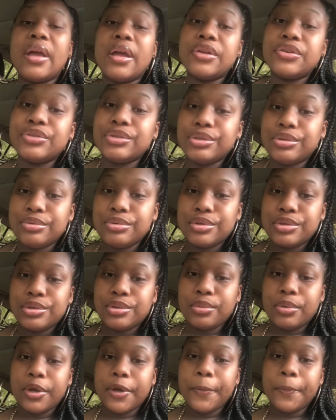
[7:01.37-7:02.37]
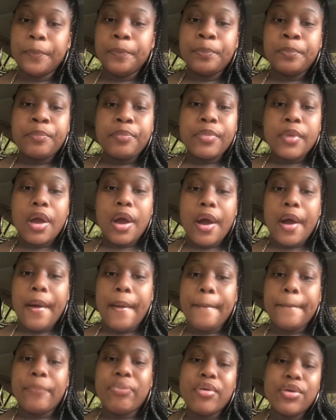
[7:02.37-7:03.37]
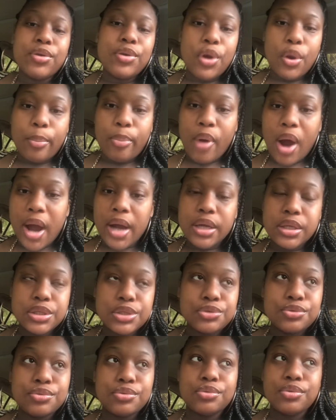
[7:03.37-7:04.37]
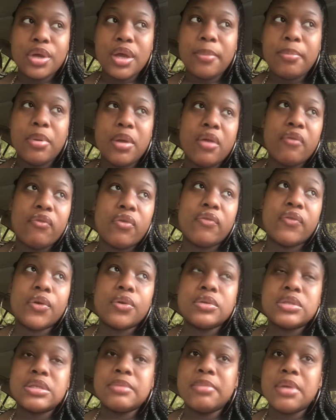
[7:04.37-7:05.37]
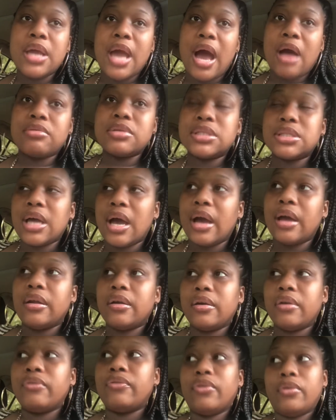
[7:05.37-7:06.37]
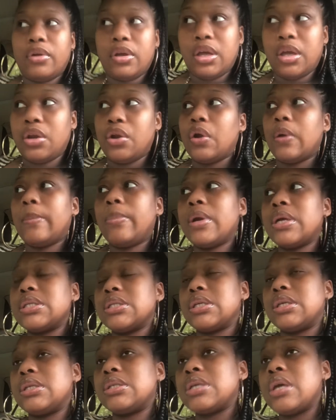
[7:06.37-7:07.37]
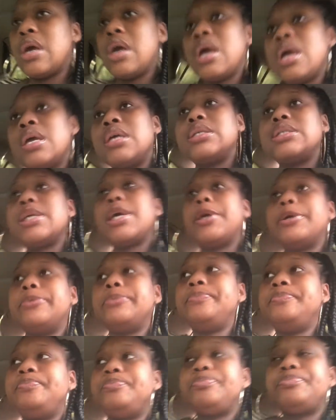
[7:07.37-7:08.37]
introduced to it, prior to it being revealed to me outside of, again, her presence. So